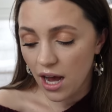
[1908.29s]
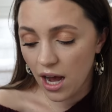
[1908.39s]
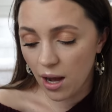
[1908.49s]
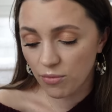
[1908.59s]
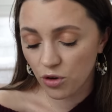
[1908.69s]

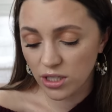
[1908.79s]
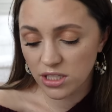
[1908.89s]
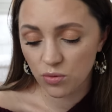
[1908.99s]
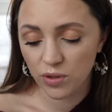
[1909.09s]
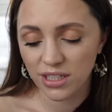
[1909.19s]
Um, for us
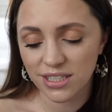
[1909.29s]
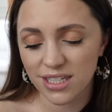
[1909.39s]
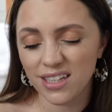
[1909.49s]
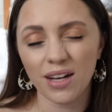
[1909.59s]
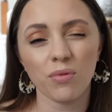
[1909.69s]
to really
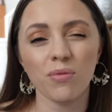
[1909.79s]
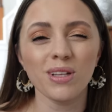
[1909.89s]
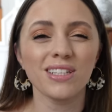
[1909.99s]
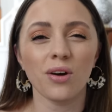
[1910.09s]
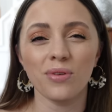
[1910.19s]
see, like, we
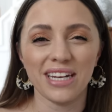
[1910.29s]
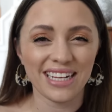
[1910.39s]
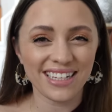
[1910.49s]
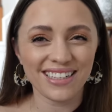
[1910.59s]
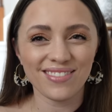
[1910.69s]
really don't
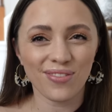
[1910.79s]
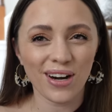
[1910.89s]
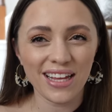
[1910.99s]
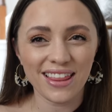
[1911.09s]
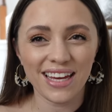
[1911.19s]
need it for
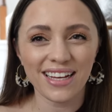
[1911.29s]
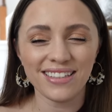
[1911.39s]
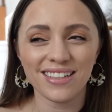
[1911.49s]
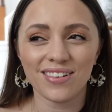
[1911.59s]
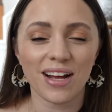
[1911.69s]

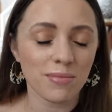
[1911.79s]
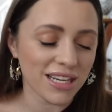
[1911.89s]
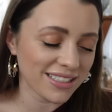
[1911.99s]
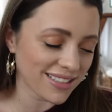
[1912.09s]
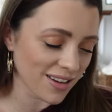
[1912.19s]
anything. You know what I
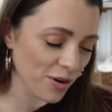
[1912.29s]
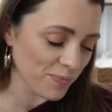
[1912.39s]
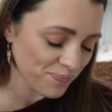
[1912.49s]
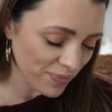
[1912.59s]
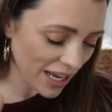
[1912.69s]
mean? So
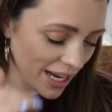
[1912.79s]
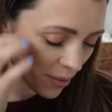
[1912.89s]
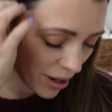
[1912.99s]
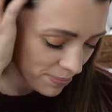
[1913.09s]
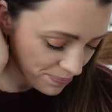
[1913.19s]
anyway.